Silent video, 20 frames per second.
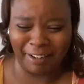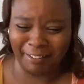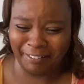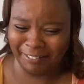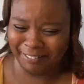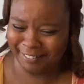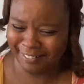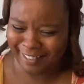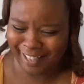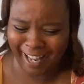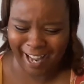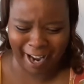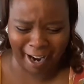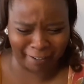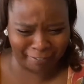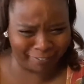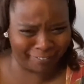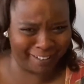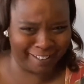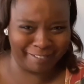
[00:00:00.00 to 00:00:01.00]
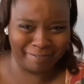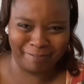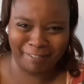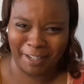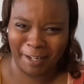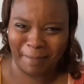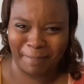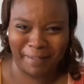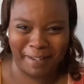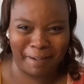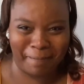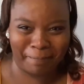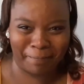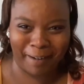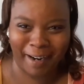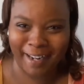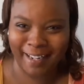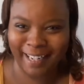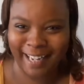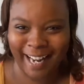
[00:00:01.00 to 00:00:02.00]
So I wouldn't want to be a
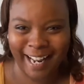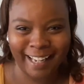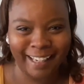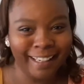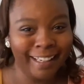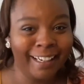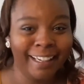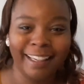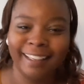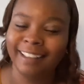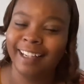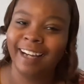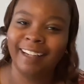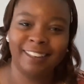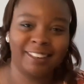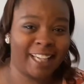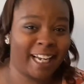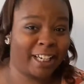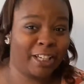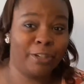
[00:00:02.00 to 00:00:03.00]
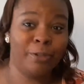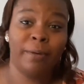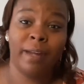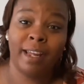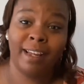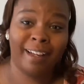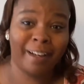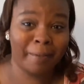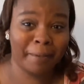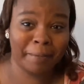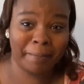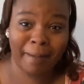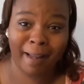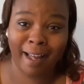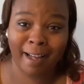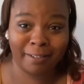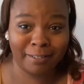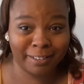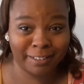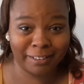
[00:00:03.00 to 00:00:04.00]
part of that. Nah, Jackie, you can't come to my
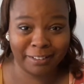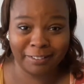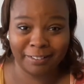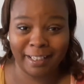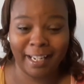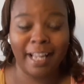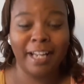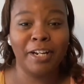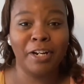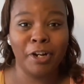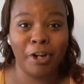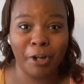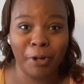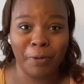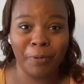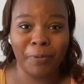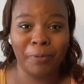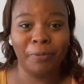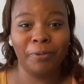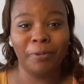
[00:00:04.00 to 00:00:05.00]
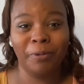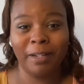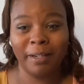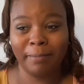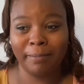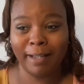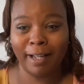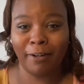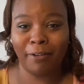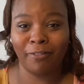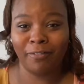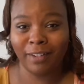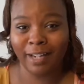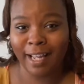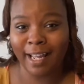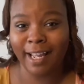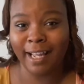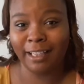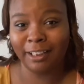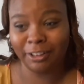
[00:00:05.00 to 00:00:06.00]
house and do that. No, you keep that over
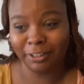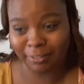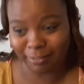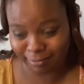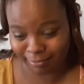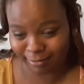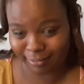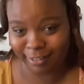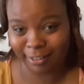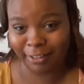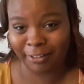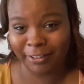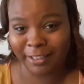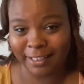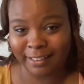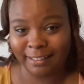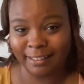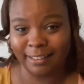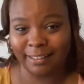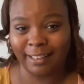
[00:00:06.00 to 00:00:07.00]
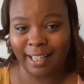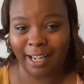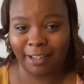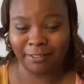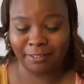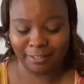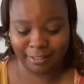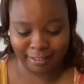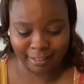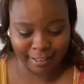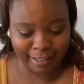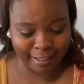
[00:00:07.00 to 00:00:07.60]
there at the Christie's house.